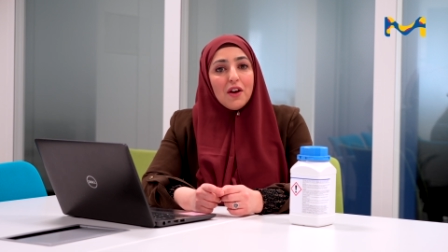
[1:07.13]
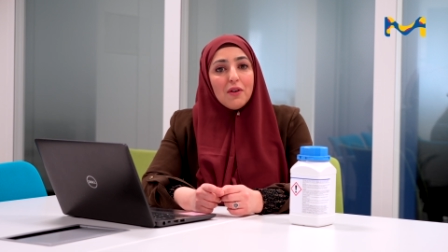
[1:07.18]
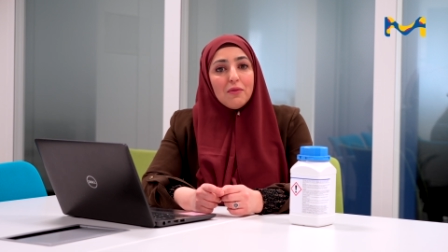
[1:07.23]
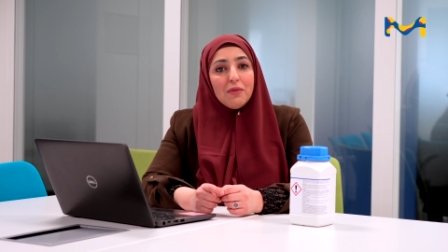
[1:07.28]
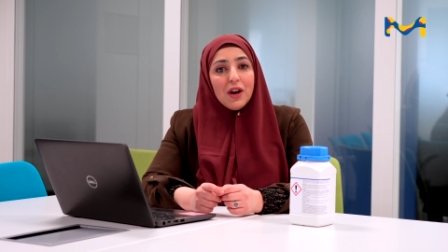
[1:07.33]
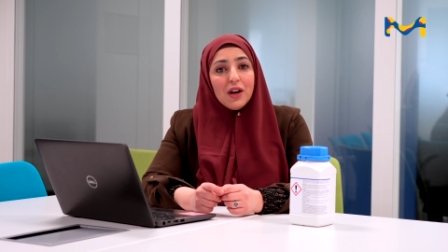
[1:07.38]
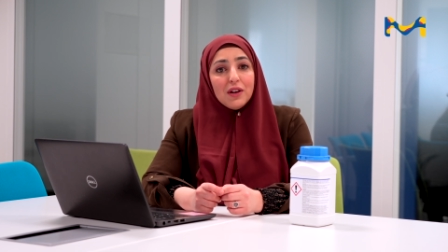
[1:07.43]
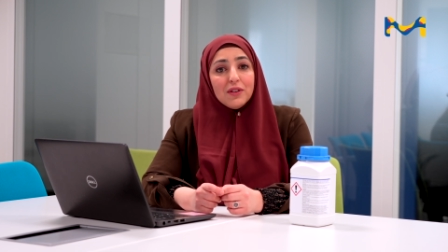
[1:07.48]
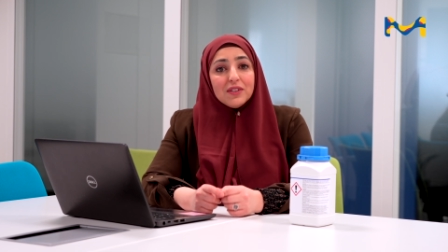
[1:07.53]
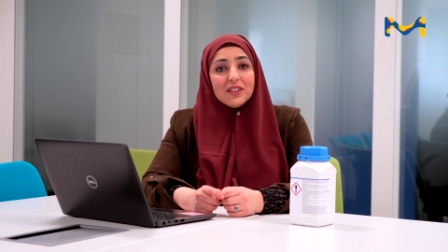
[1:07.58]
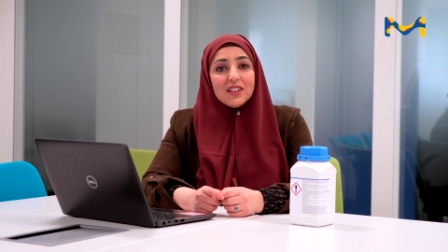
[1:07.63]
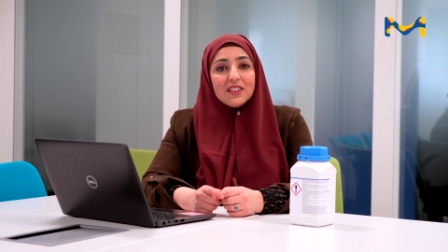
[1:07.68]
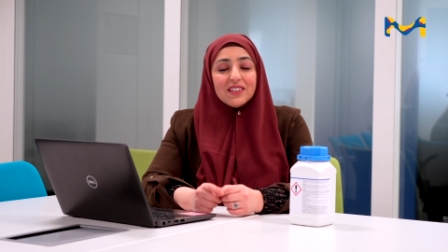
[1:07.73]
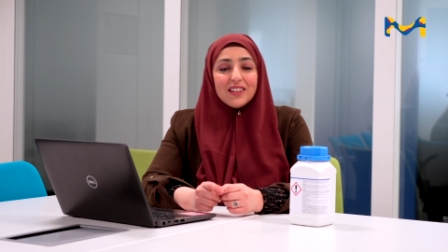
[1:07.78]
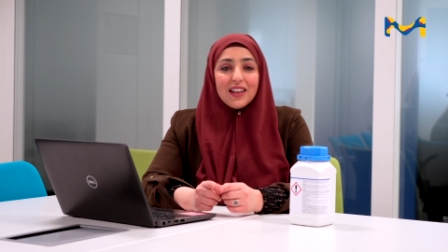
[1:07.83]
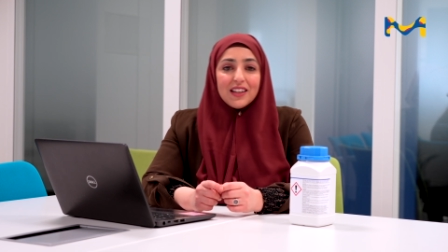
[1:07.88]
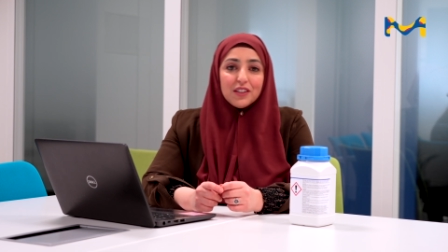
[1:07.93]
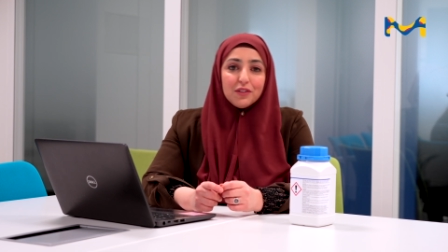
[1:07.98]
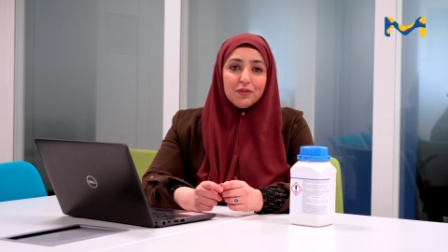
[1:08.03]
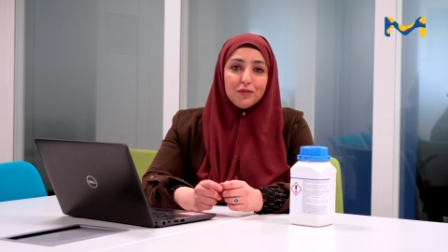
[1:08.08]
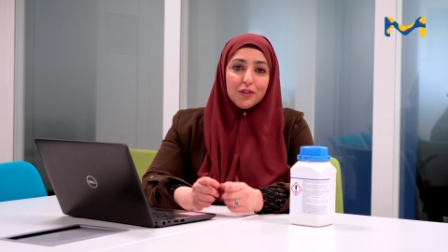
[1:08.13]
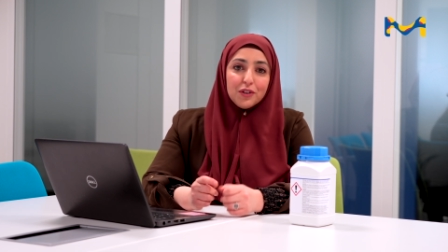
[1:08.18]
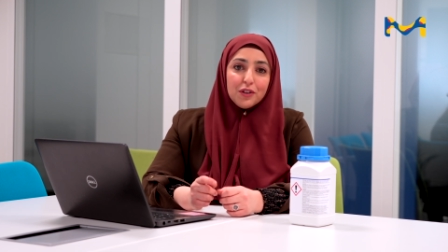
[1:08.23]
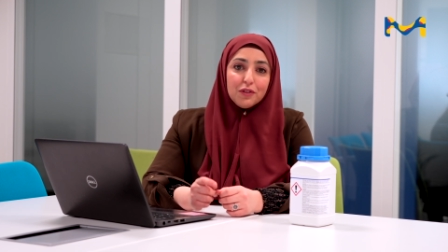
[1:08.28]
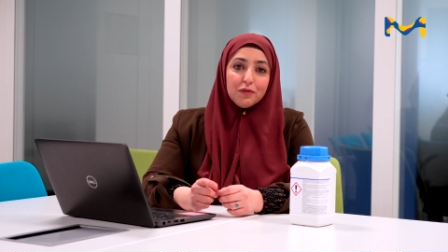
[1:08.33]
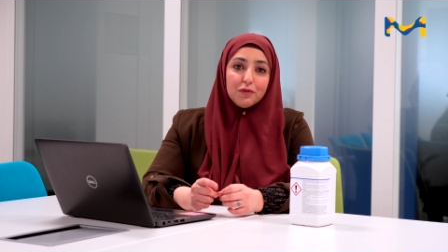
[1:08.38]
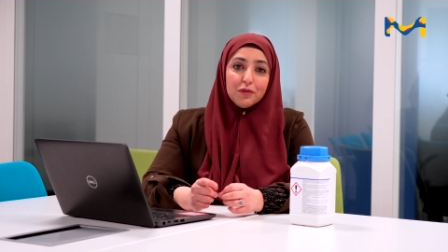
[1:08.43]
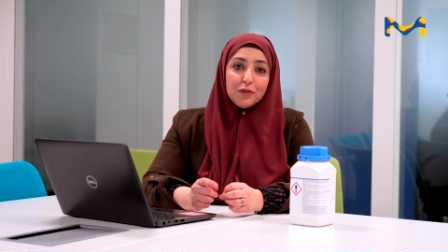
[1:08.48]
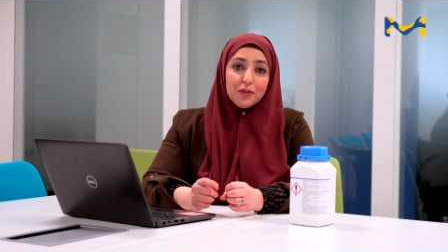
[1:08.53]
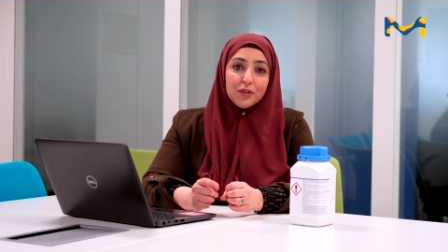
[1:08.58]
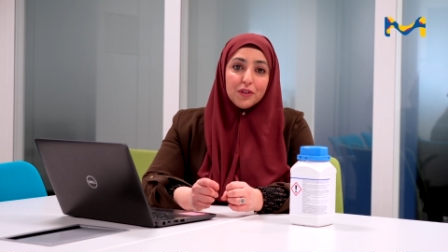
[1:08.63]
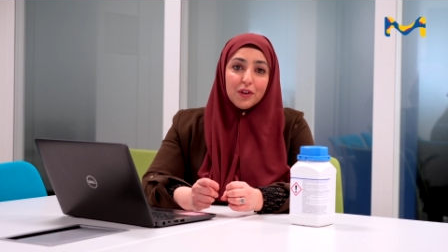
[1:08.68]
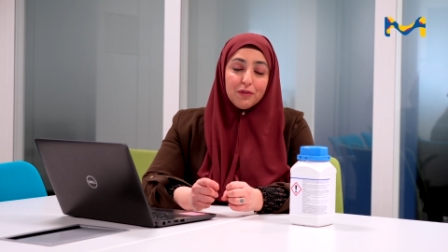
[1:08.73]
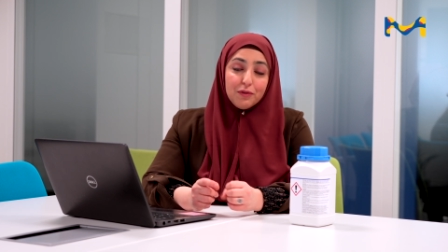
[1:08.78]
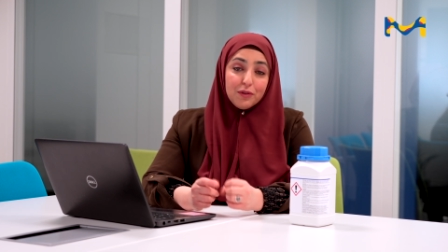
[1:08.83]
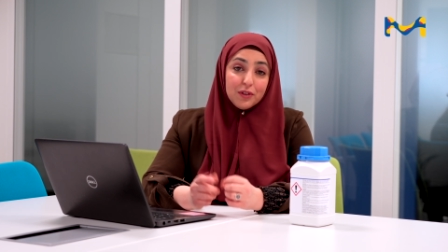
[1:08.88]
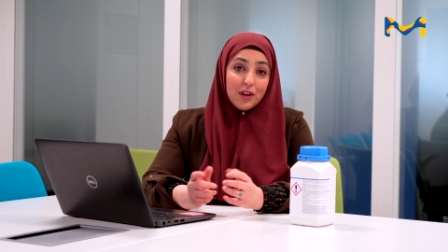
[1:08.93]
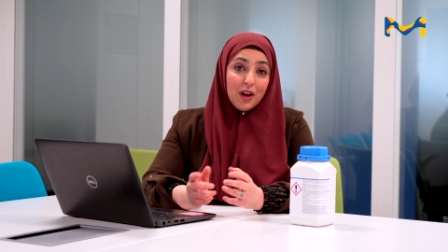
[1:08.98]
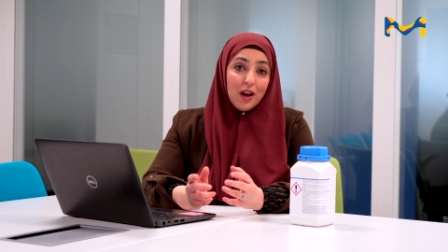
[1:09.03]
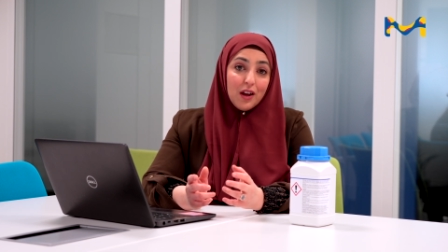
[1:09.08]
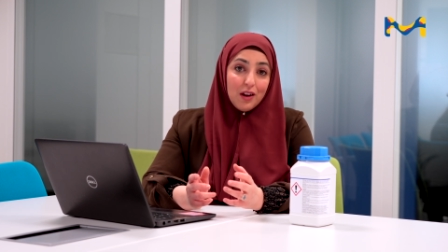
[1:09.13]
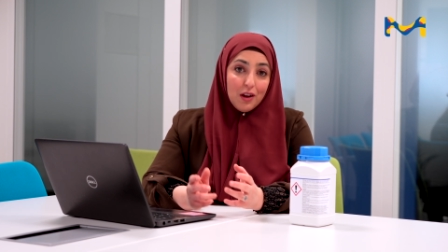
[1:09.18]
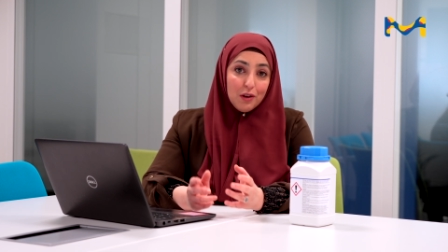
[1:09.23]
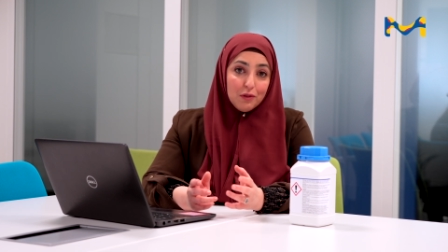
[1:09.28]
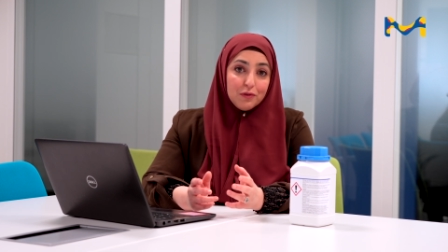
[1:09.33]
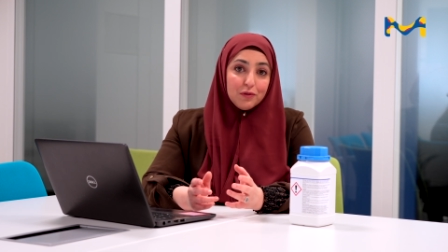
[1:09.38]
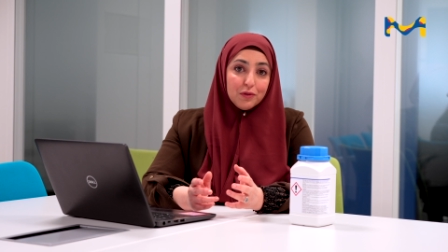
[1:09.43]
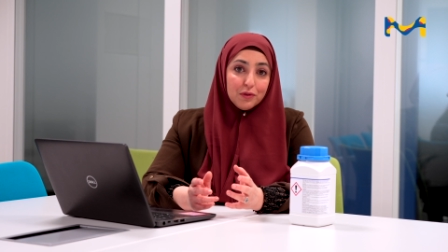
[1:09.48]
Well, the test for the food, for the halal